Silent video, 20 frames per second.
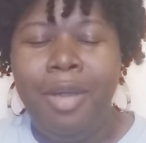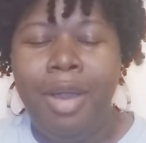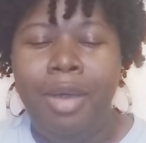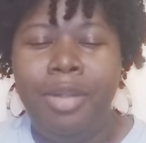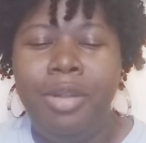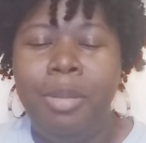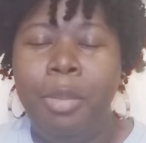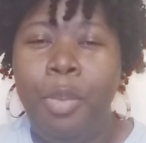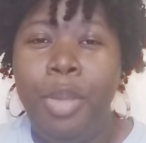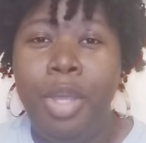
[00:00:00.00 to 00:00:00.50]
I
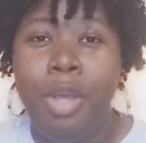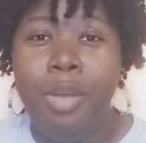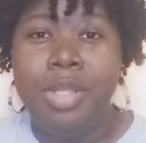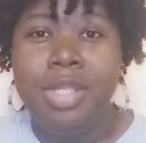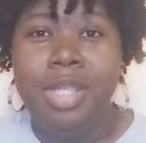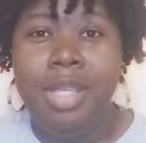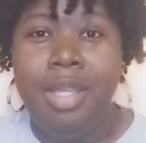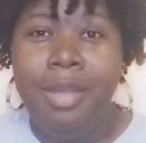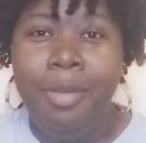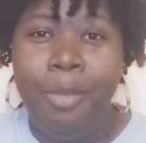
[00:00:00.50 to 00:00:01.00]
don't know, but we are gonna
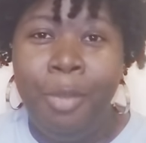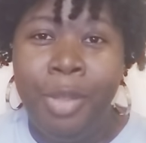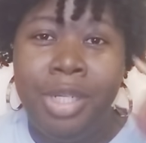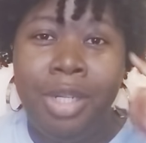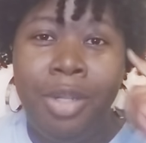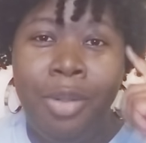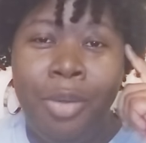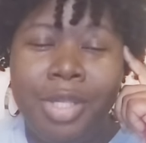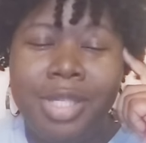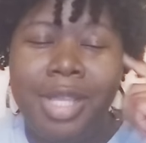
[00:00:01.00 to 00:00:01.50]
see what
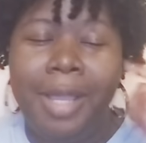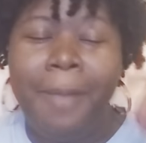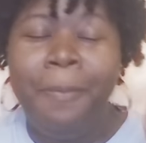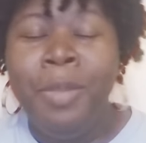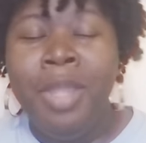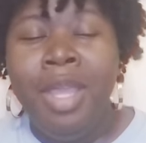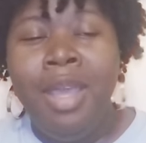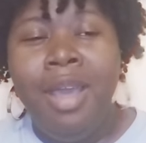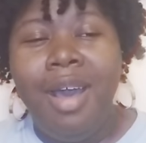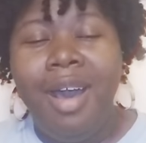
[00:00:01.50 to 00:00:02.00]
the Lord say.
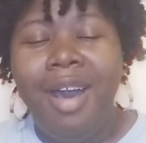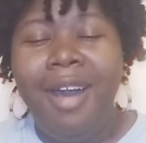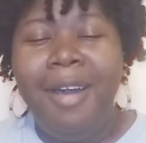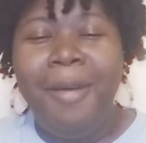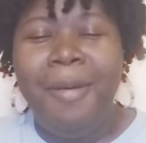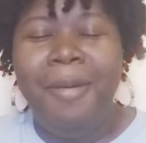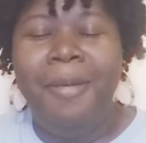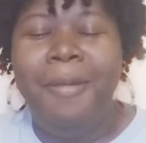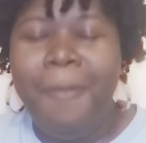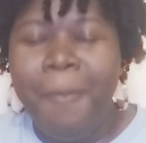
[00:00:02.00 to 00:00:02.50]

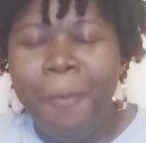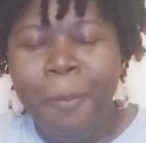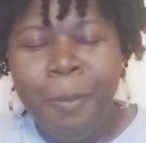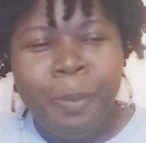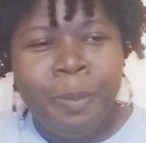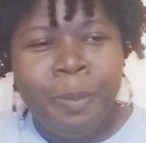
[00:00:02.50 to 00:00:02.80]
Um,